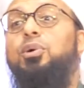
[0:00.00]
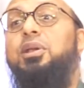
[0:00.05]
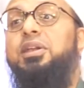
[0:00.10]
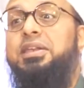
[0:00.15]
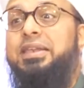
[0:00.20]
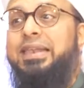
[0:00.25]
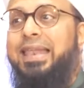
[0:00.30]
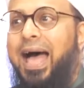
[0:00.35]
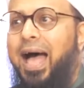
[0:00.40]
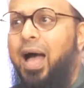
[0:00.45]
will
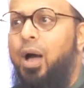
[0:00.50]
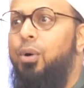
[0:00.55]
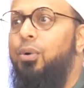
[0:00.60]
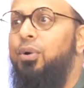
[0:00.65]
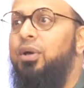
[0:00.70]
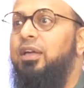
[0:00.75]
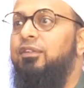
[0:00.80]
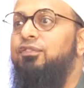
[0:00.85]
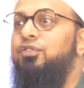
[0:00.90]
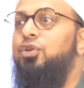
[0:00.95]

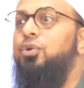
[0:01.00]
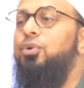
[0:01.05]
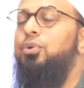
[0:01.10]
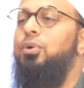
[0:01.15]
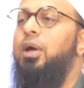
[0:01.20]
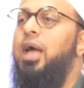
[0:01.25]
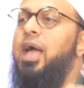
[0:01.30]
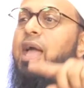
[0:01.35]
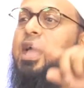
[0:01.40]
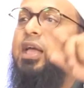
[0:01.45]
now give
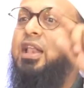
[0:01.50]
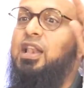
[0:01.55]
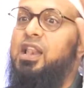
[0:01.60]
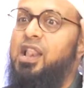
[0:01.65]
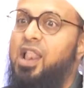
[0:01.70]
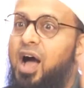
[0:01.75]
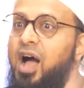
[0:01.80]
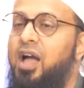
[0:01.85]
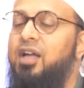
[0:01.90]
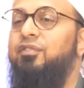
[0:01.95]
you a
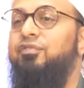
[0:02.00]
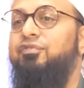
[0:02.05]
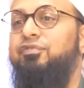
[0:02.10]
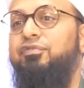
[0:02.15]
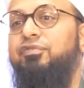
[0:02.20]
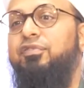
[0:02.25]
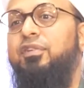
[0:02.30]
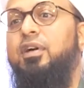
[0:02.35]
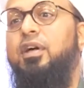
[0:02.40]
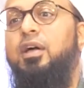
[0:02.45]

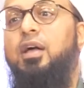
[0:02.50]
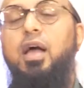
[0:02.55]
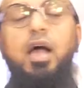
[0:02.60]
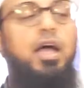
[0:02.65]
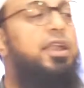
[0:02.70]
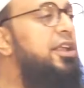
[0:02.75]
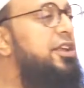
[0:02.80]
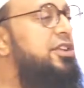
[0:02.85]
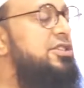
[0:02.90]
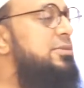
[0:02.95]
life.
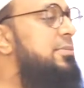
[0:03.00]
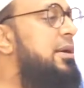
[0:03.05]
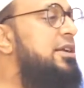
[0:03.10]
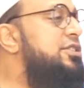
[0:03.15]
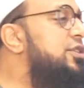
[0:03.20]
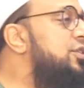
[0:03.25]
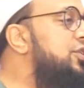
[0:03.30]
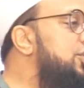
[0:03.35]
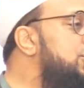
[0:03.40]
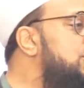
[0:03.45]
And it doesn't
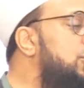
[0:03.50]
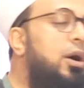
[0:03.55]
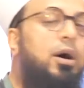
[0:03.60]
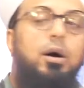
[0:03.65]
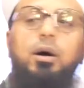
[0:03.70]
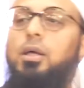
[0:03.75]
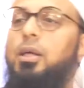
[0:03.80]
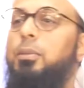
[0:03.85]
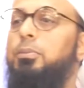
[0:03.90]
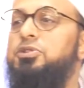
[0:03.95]
matter who you
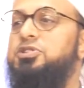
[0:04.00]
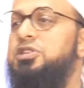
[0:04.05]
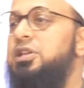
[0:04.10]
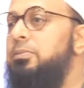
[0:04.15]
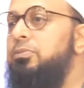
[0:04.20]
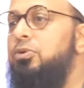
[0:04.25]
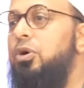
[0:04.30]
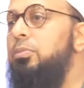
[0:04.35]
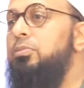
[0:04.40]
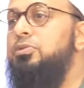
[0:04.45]
are,
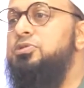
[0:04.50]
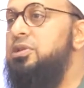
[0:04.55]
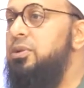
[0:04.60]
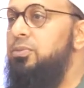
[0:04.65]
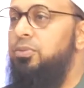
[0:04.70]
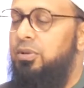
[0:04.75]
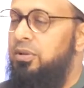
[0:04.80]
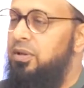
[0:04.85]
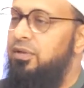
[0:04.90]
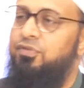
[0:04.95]
Muslim,
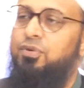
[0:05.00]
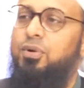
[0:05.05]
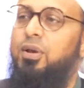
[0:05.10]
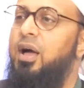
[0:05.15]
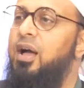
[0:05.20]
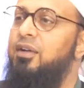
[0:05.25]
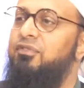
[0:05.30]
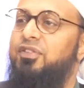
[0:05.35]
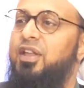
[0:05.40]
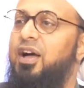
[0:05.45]
non-Muslim, we'll give you a
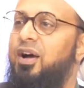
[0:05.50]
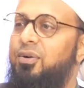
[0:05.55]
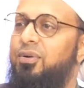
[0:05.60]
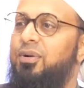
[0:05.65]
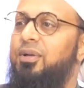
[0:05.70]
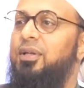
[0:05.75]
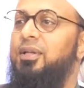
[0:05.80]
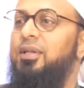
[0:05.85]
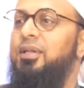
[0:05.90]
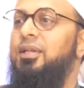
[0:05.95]
life now.
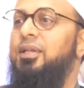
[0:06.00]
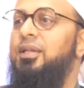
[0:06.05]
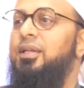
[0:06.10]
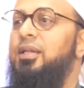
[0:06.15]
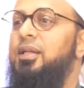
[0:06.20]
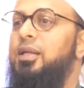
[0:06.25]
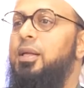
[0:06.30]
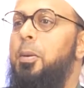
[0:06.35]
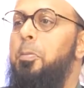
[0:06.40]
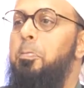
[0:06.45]

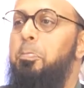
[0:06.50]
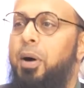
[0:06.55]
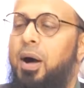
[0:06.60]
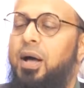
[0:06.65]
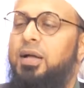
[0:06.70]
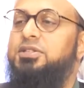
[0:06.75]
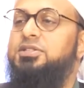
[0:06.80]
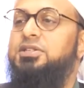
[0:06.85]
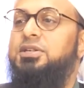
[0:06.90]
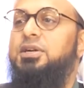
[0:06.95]

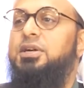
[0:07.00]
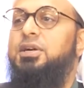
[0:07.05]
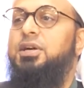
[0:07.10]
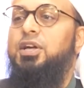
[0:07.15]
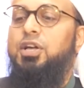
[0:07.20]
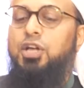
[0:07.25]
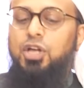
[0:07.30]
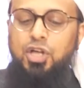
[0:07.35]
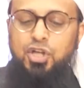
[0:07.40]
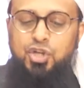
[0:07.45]
But
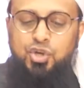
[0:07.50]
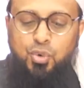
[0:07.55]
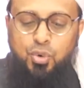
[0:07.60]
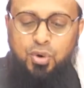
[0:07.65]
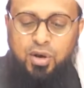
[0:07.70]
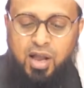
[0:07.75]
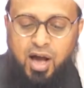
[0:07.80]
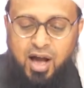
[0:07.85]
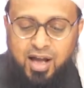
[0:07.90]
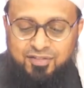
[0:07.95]

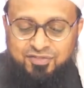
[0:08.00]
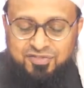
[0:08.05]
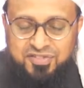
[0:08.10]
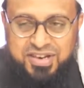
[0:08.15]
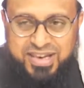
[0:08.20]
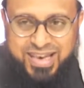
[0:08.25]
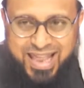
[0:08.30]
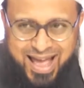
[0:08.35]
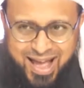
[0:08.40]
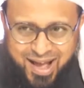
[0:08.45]
your life
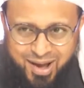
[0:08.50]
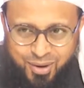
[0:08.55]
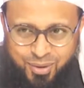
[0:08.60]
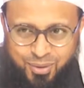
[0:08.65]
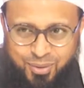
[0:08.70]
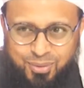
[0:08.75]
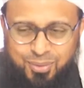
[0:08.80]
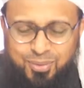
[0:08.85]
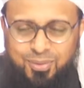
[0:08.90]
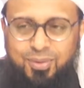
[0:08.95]

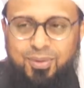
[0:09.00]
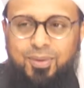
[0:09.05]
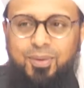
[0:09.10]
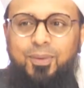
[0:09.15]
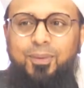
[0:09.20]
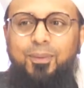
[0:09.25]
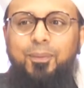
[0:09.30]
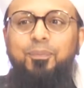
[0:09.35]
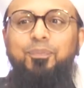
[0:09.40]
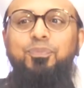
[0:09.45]
now
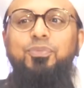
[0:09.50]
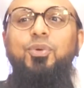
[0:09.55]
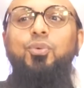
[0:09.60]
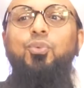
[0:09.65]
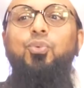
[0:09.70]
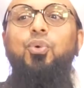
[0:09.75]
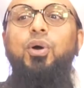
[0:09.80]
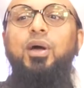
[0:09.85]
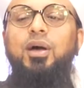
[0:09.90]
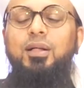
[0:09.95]

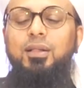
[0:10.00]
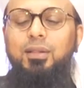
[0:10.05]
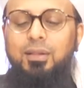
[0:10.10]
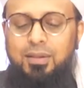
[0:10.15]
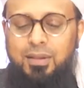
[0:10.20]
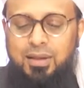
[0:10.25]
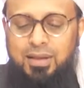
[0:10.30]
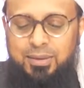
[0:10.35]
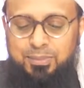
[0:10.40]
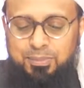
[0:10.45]

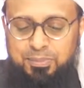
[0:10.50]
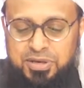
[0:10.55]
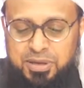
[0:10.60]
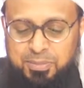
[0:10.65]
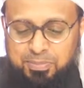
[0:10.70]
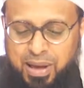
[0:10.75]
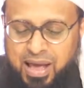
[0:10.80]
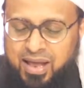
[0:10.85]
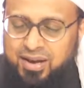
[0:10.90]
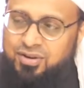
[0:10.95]
will
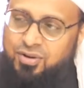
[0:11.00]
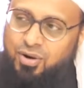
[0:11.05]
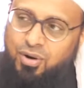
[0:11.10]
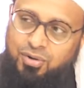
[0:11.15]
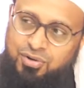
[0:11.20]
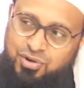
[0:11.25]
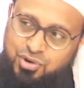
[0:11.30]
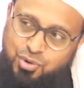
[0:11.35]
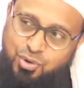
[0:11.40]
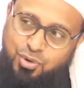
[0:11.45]
depend
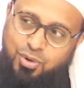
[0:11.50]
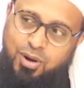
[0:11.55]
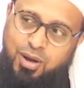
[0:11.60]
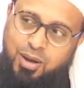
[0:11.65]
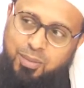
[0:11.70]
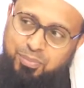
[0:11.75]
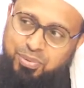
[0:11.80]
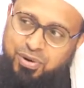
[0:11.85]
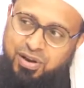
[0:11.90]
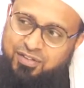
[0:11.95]
on your
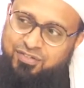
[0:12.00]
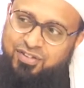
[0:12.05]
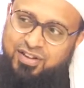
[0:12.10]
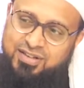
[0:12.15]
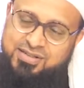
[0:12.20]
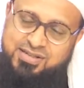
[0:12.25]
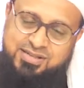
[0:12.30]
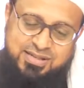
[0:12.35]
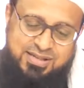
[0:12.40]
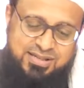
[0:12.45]

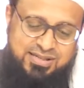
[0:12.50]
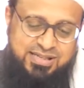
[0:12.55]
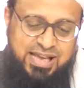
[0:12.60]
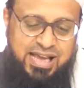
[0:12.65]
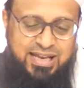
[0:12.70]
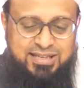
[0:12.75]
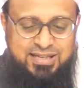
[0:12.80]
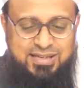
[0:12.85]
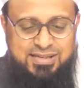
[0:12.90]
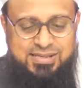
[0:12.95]
previous
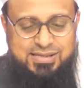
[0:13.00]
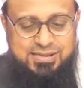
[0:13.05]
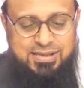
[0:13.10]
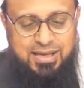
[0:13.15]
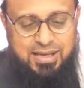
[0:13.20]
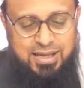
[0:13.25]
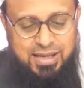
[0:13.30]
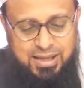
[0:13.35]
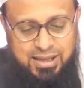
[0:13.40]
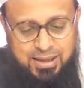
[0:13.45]
status.